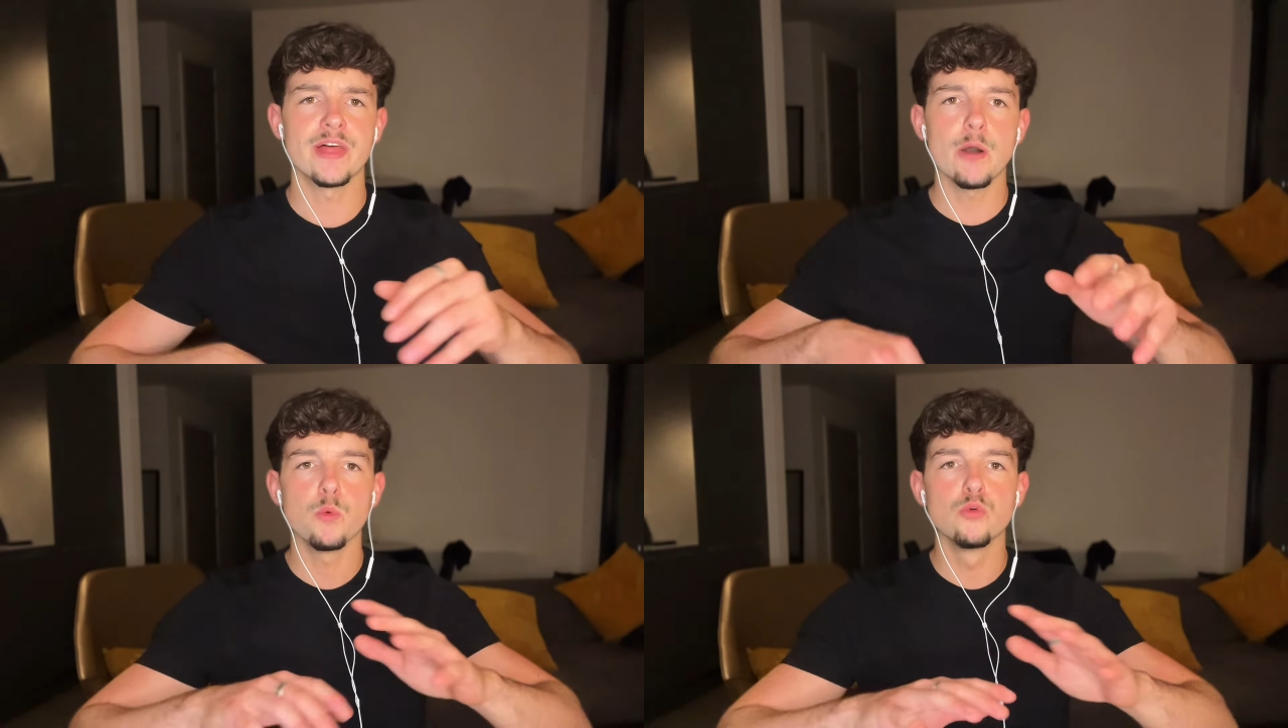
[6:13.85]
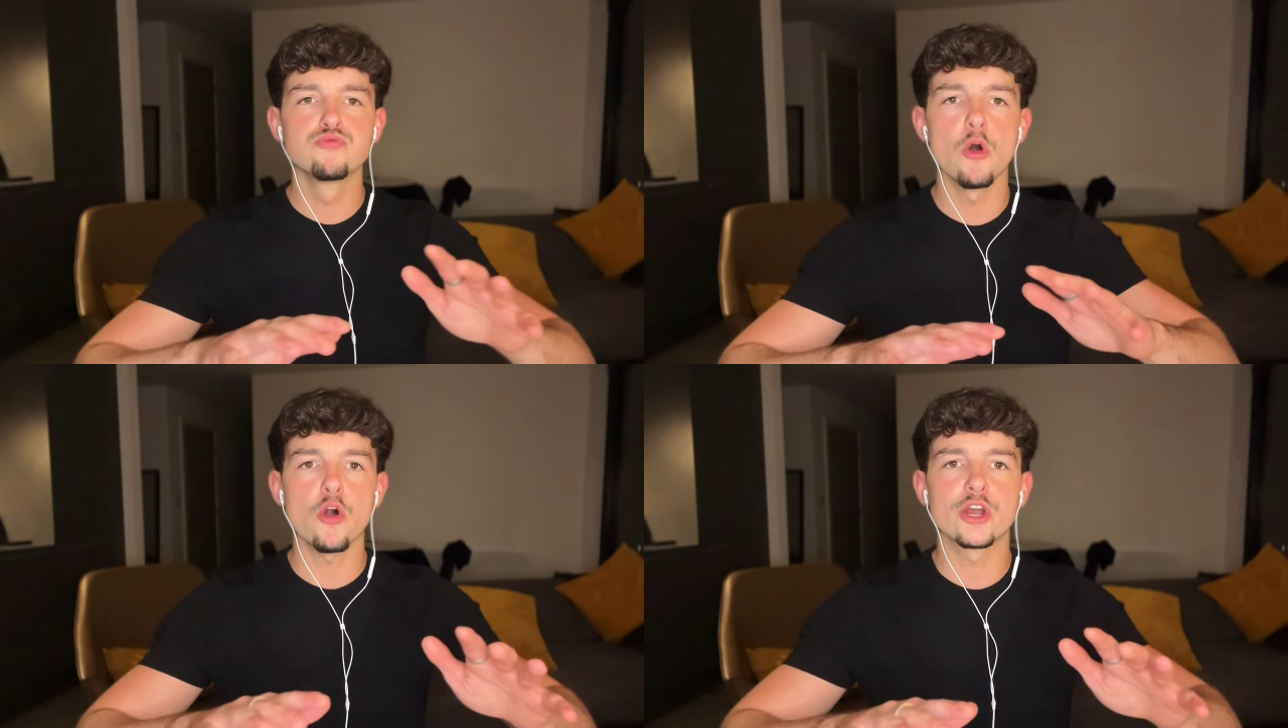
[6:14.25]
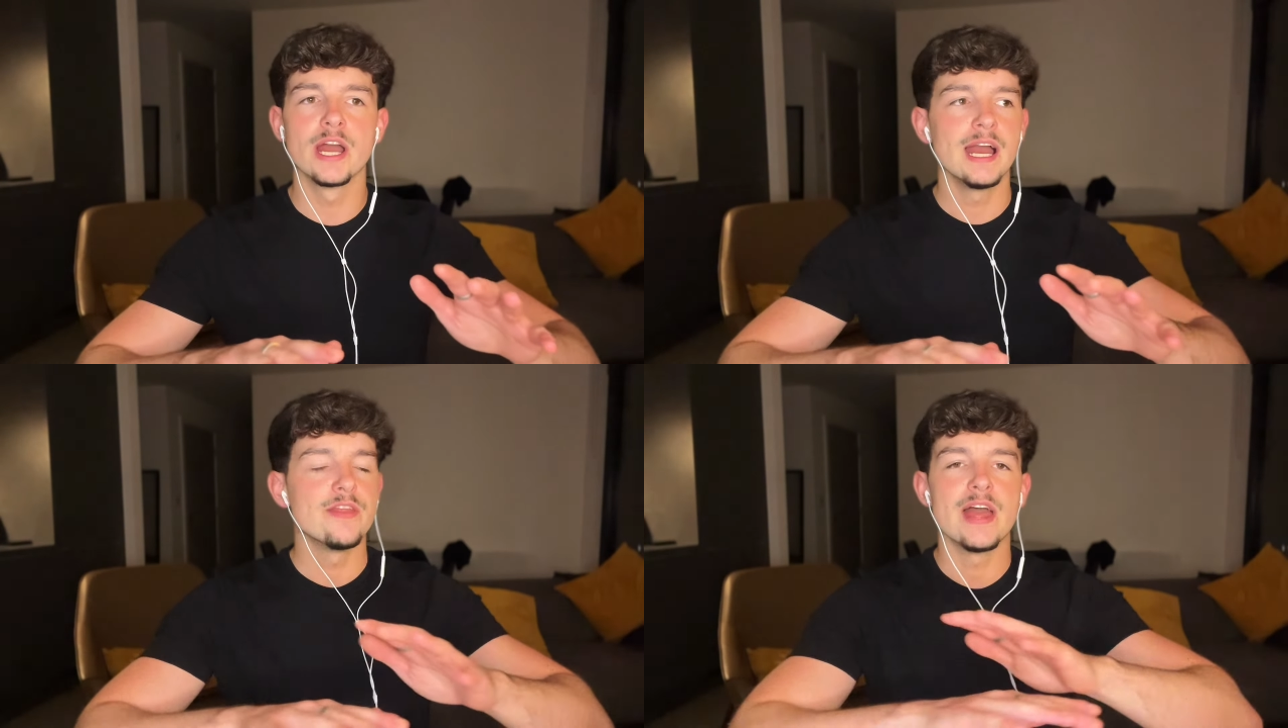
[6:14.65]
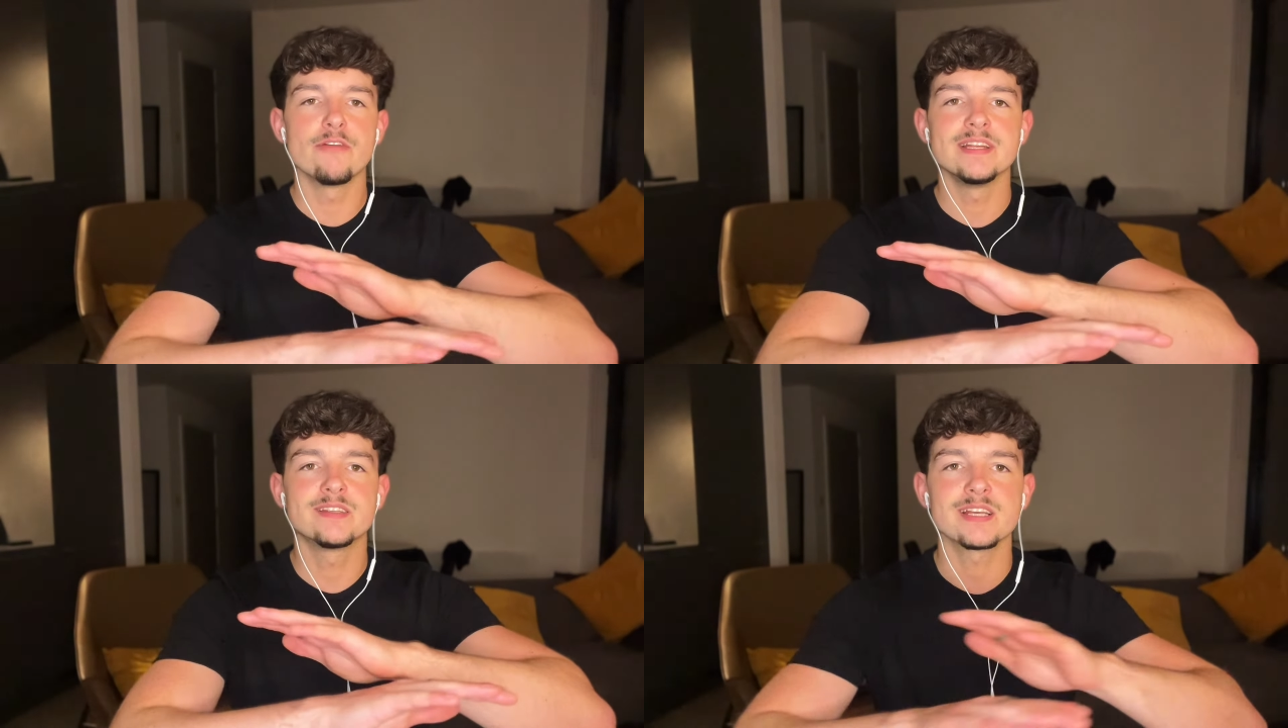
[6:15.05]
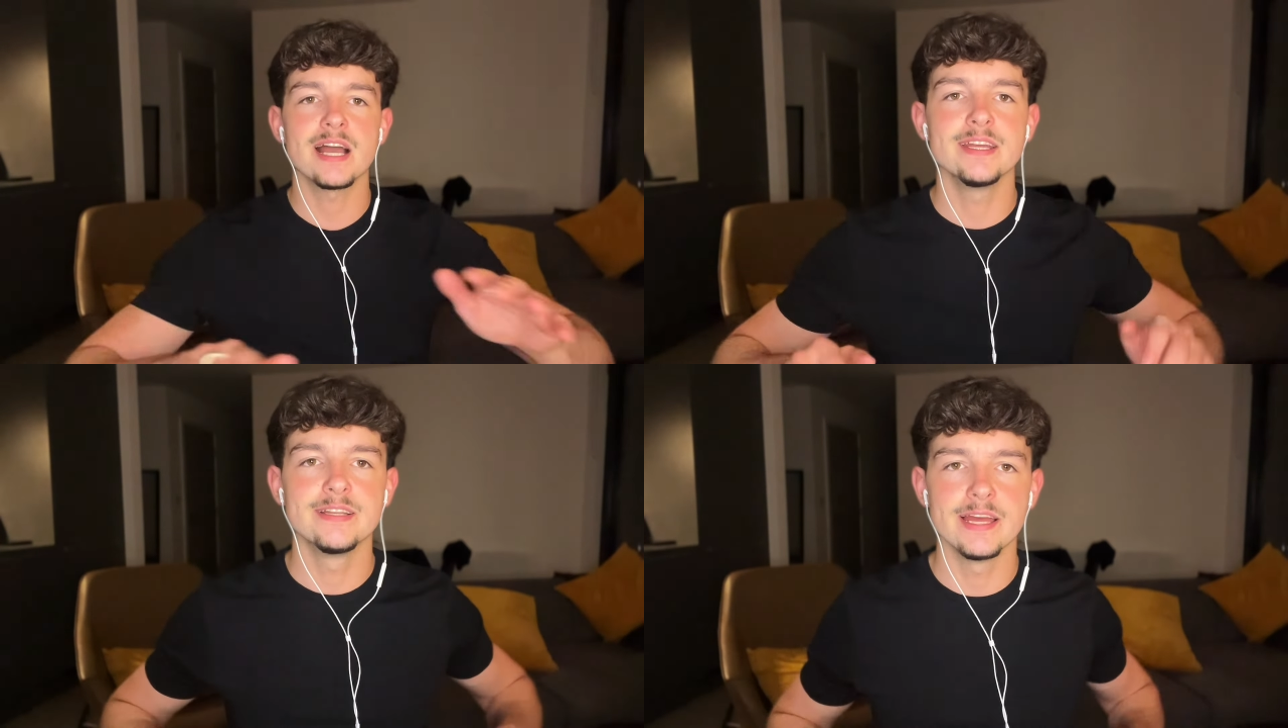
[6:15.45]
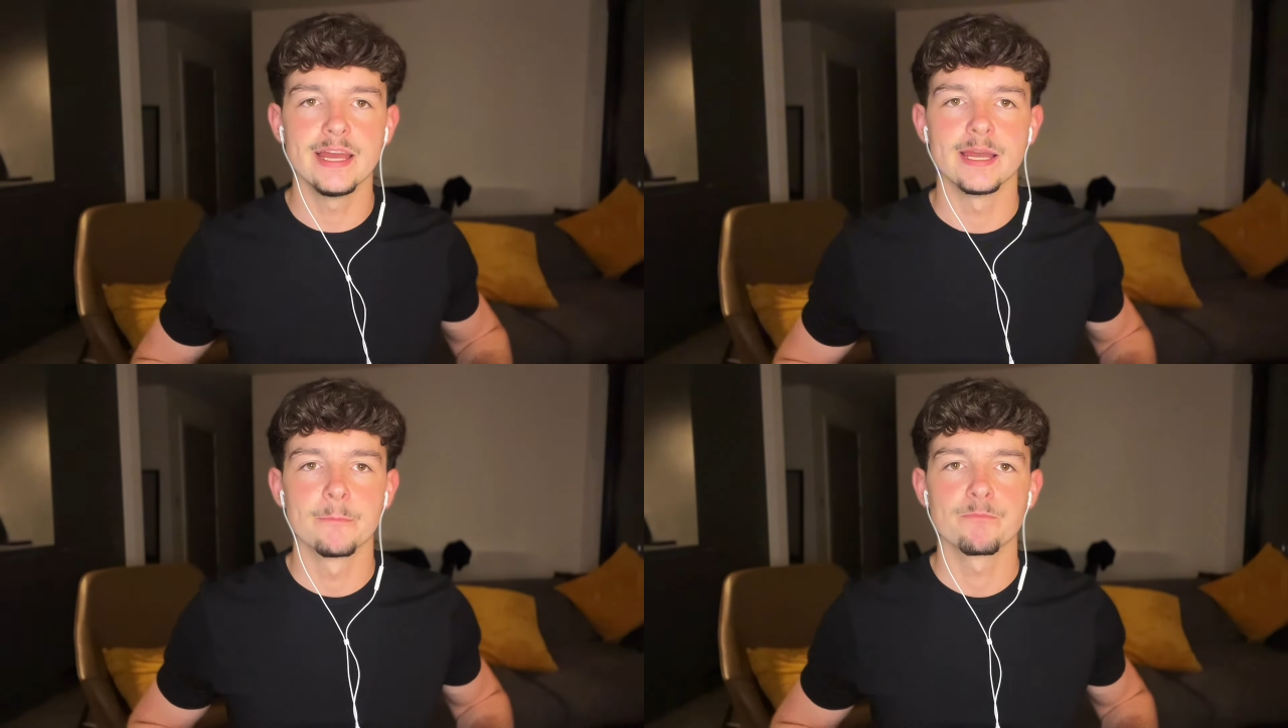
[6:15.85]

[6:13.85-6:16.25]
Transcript: That will rock their entire day